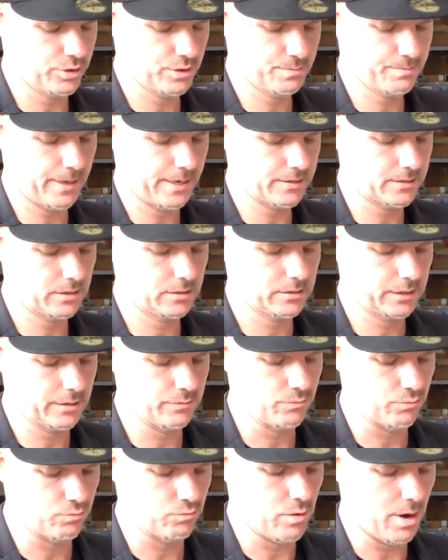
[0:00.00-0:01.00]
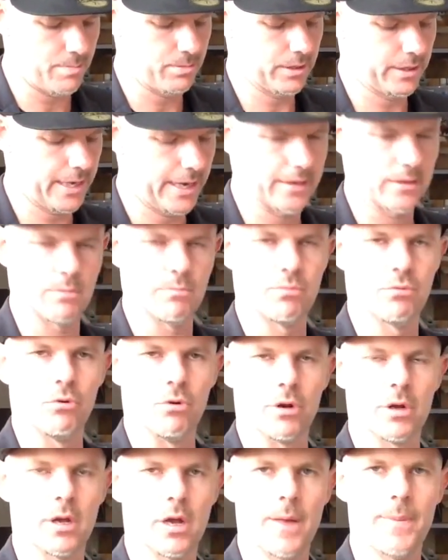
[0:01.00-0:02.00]
just basically replicate the
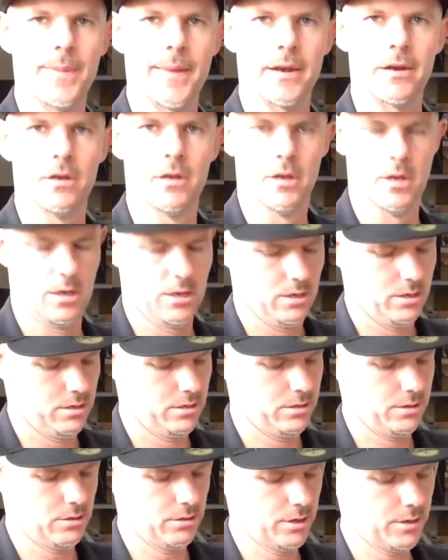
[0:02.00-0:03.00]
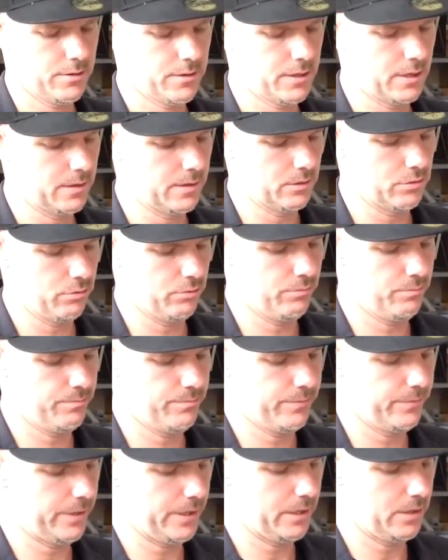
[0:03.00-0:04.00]
book. And then the only thing that'll
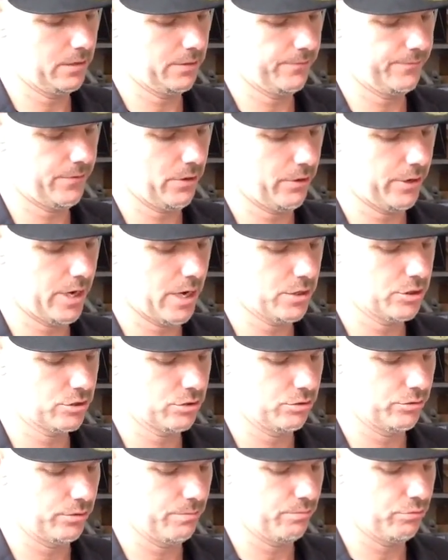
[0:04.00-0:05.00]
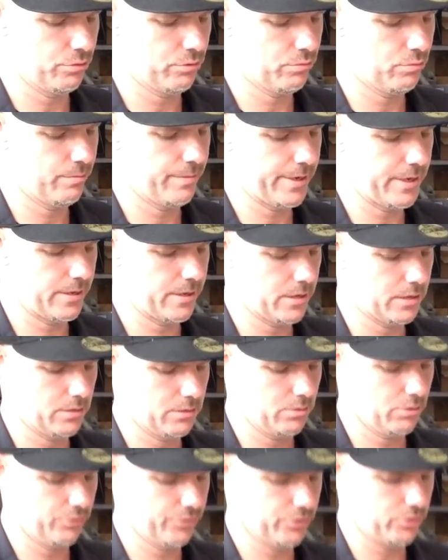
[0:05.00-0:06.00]
be a variation on the book will be that
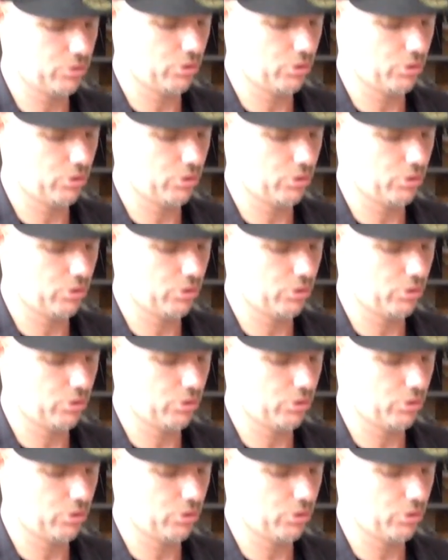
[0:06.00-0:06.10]
on the